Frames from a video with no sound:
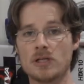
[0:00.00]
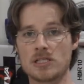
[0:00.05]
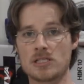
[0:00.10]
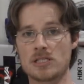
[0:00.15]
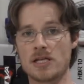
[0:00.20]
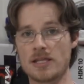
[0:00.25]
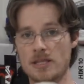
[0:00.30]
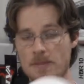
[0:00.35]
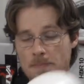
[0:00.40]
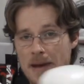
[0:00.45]
it's
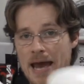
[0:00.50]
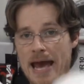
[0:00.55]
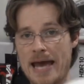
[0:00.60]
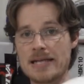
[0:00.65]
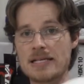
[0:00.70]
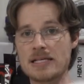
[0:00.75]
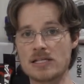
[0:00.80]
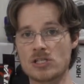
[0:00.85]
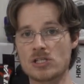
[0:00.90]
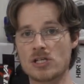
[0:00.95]
like the
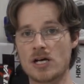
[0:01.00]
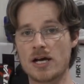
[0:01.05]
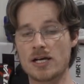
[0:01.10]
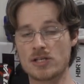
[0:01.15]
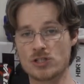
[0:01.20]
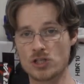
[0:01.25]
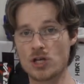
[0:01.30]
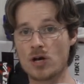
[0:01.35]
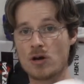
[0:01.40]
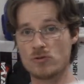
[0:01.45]
padding
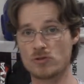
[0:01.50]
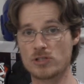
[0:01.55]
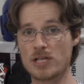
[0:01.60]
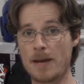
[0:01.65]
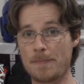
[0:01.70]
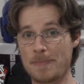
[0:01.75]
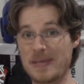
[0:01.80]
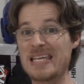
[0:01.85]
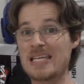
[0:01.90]
size goes up